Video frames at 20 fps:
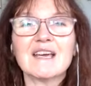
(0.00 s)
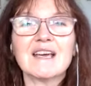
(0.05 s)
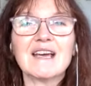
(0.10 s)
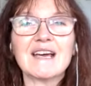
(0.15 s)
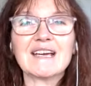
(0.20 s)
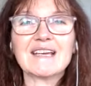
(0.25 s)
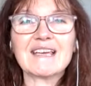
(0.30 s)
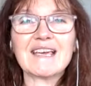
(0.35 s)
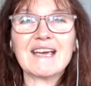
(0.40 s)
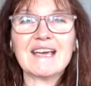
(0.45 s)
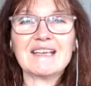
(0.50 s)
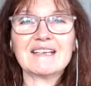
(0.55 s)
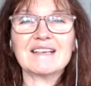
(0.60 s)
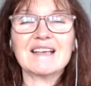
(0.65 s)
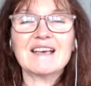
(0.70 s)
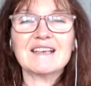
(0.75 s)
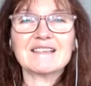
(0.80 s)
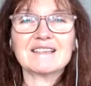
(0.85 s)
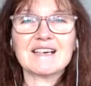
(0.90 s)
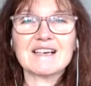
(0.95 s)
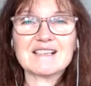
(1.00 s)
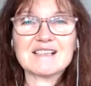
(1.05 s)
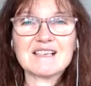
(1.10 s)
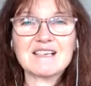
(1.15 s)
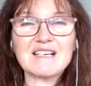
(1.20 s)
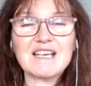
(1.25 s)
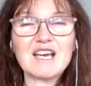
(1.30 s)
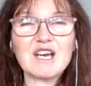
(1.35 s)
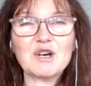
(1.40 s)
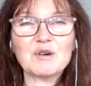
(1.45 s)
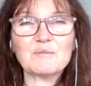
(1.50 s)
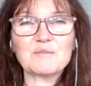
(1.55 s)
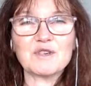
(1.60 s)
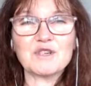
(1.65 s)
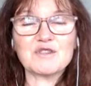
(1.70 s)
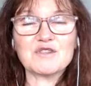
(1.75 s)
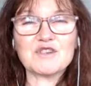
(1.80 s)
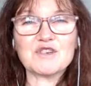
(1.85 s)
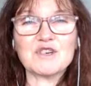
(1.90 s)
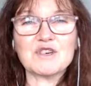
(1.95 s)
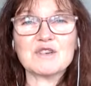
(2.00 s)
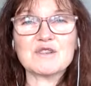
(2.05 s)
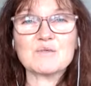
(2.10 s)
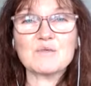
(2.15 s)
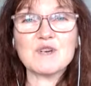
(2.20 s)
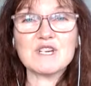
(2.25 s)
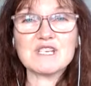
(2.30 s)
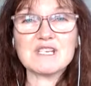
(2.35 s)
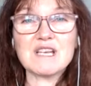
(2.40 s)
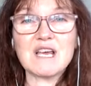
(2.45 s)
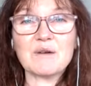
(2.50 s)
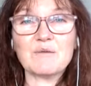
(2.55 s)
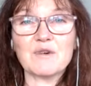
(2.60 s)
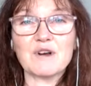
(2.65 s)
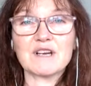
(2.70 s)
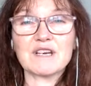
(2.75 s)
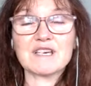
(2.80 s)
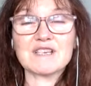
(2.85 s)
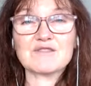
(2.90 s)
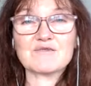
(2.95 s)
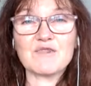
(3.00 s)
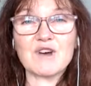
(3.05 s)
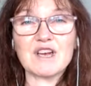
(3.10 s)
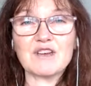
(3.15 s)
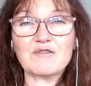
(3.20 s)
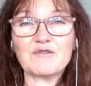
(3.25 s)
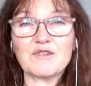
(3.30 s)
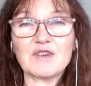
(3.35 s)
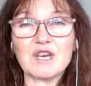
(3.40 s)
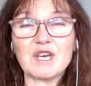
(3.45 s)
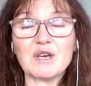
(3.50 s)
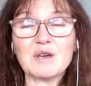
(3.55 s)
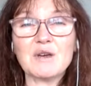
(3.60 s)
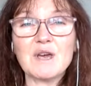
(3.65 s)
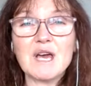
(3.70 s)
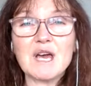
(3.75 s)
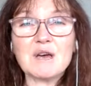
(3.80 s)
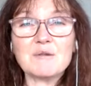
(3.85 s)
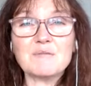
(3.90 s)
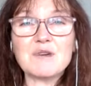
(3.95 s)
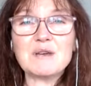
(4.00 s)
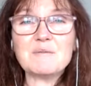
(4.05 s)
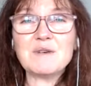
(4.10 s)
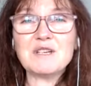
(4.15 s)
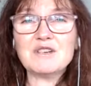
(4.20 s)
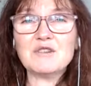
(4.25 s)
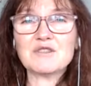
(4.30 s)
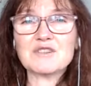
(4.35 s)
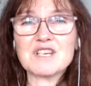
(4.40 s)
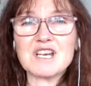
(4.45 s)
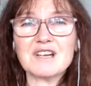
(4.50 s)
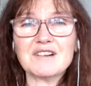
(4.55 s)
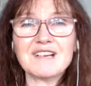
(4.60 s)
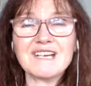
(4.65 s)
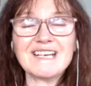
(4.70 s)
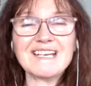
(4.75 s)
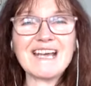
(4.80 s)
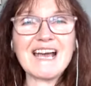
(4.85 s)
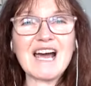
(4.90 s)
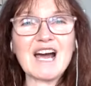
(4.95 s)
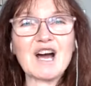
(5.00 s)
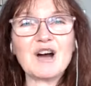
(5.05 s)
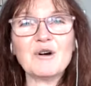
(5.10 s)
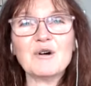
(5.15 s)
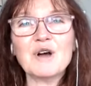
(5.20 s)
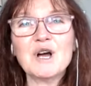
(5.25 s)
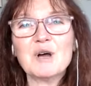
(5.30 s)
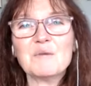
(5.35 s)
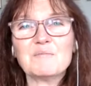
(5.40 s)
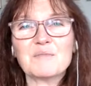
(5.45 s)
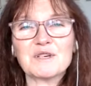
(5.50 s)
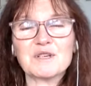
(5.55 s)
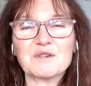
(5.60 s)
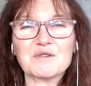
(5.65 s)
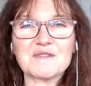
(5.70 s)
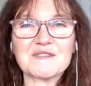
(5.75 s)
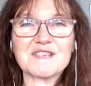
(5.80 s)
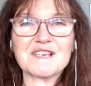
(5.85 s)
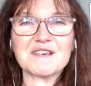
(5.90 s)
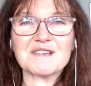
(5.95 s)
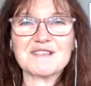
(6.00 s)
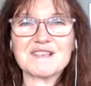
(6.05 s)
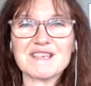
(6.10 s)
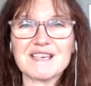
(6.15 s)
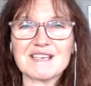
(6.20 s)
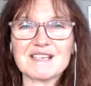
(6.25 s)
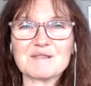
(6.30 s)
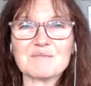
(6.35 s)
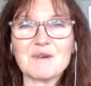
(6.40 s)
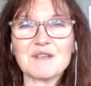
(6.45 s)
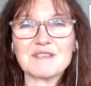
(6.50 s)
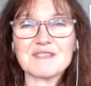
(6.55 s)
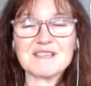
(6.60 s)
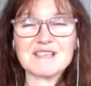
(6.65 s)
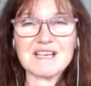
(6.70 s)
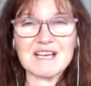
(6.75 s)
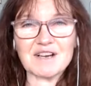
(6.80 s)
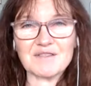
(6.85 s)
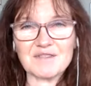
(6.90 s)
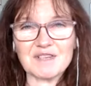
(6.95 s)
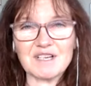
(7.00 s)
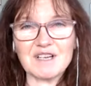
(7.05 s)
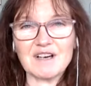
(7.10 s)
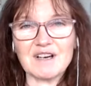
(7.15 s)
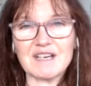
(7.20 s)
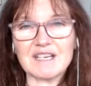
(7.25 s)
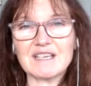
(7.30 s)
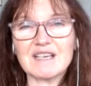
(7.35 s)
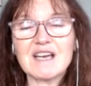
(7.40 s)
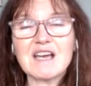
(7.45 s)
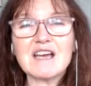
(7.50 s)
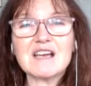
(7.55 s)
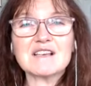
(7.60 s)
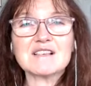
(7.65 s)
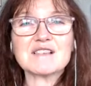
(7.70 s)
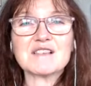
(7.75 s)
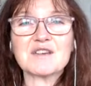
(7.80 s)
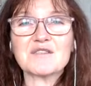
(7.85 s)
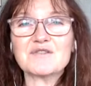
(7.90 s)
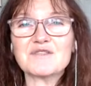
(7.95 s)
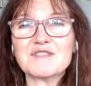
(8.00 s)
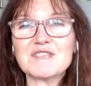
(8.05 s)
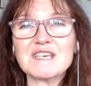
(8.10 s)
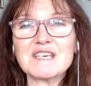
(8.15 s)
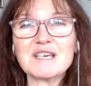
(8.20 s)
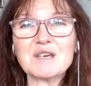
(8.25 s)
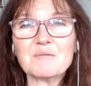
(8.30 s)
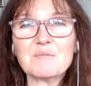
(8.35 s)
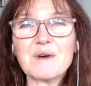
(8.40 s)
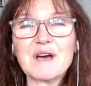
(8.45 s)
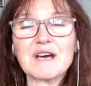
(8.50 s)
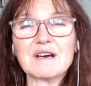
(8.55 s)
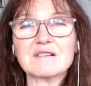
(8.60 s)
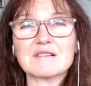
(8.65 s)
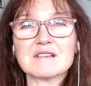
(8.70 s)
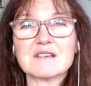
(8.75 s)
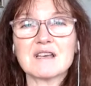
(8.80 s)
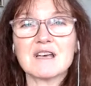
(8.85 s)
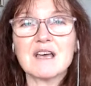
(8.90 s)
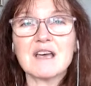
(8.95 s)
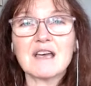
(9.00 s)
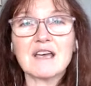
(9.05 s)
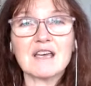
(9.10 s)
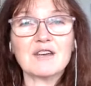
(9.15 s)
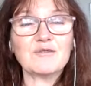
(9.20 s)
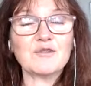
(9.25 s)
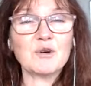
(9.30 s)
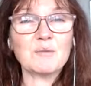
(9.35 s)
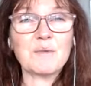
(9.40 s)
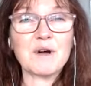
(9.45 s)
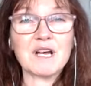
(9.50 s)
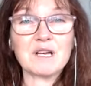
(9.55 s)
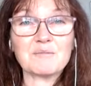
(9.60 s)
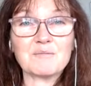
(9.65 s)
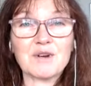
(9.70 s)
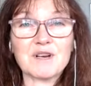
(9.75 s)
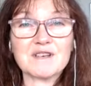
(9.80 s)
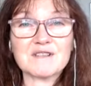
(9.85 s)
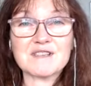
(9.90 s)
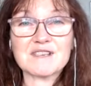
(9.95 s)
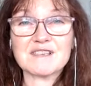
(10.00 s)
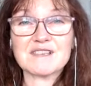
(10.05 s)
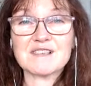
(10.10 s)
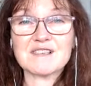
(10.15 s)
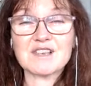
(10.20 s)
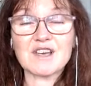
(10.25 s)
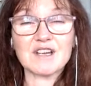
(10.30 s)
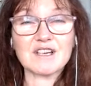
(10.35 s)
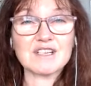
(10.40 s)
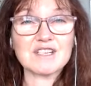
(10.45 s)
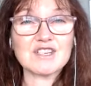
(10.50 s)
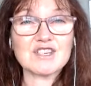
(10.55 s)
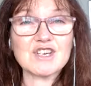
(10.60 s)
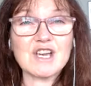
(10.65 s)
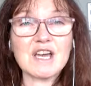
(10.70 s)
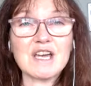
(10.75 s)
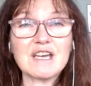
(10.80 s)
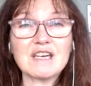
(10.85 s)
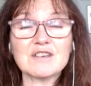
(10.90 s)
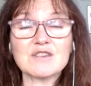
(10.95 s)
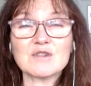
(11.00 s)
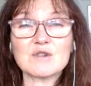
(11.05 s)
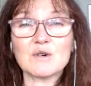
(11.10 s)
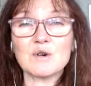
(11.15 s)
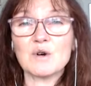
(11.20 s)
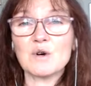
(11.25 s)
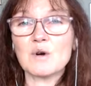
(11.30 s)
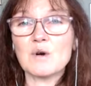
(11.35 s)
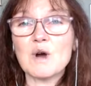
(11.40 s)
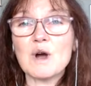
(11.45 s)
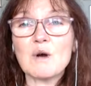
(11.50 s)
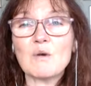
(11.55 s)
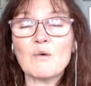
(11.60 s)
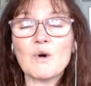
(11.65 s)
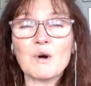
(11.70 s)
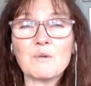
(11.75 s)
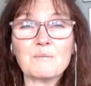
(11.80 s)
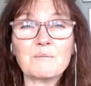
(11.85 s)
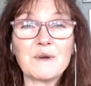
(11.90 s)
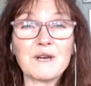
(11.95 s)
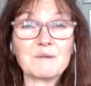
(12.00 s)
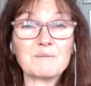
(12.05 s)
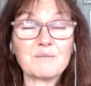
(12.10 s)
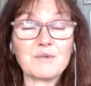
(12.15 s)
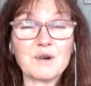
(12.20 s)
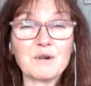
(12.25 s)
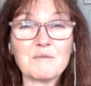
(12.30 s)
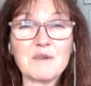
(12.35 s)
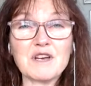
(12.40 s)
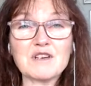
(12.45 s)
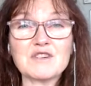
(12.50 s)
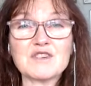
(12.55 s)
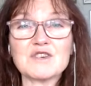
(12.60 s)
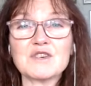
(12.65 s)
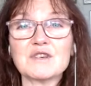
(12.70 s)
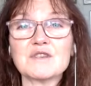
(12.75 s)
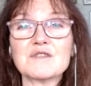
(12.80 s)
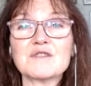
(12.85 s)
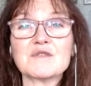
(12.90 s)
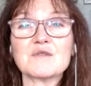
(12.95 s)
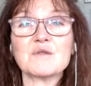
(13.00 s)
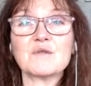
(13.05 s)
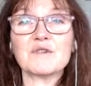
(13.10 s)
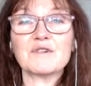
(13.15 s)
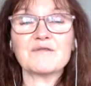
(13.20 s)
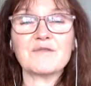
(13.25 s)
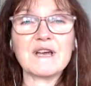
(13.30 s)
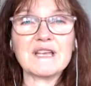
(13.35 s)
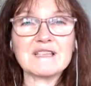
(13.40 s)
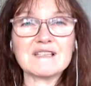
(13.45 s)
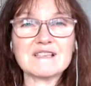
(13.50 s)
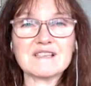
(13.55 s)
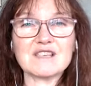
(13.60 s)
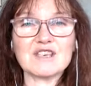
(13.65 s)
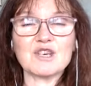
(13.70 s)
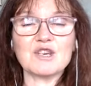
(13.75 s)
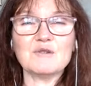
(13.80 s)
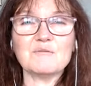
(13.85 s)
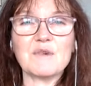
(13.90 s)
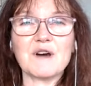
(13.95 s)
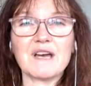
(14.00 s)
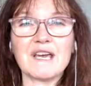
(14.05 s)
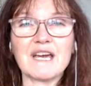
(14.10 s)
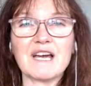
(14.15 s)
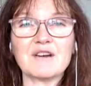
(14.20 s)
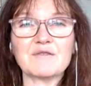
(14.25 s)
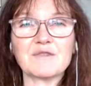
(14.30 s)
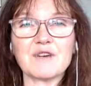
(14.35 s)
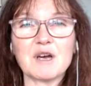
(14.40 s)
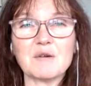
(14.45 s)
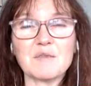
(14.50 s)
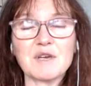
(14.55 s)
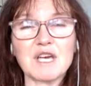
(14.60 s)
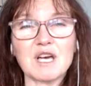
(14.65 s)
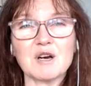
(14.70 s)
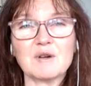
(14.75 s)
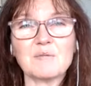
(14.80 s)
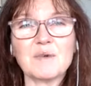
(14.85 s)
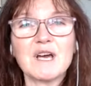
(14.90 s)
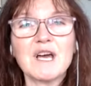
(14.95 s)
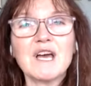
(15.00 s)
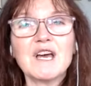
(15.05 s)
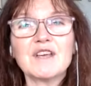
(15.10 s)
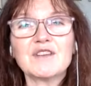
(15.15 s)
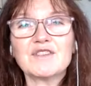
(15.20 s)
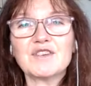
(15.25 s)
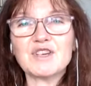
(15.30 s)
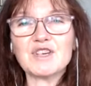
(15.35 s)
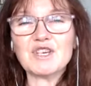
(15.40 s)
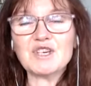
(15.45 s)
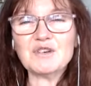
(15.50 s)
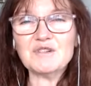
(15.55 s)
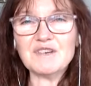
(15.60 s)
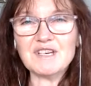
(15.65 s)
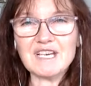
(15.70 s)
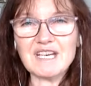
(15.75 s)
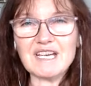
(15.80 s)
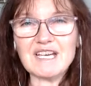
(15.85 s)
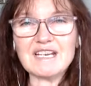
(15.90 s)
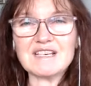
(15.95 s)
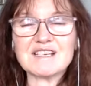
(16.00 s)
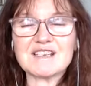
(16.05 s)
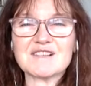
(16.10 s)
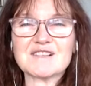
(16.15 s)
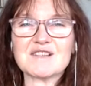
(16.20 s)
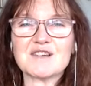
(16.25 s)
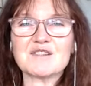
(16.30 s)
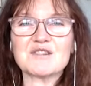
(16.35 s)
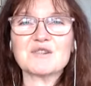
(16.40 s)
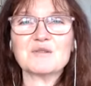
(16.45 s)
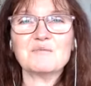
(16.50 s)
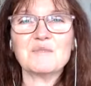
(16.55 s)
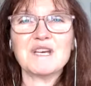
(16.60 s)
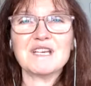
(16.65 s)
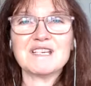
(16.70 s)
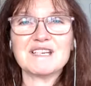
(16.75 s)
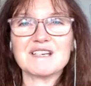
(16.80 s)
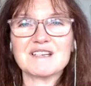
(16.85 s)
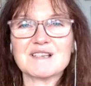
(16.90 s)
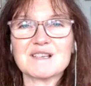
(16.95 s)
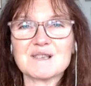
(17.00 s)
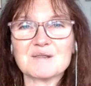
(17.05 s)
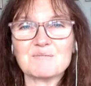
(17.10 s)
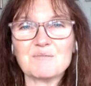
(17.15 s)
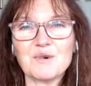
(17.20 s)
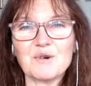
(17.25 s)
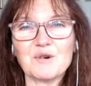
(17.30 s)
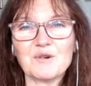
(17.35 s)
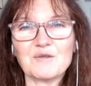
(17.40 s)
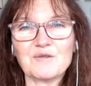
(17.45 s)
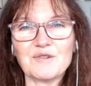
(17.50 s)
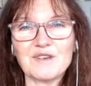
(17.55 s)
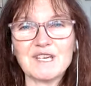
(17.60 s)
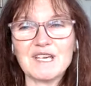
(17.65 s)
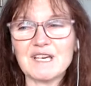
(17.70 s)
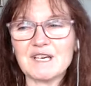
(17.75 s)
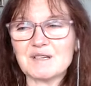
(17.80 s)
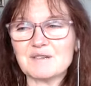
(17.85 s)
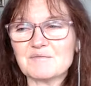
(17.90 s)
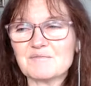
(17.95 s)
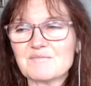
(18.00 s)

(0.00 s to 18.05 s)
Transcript: Again, that's going to help you choose which network is right for you, maybe not only now, but also 6 months down the line. So think about if your buying process is going to change, or what big promotions or events that you might have coming up that you need social media to support for you.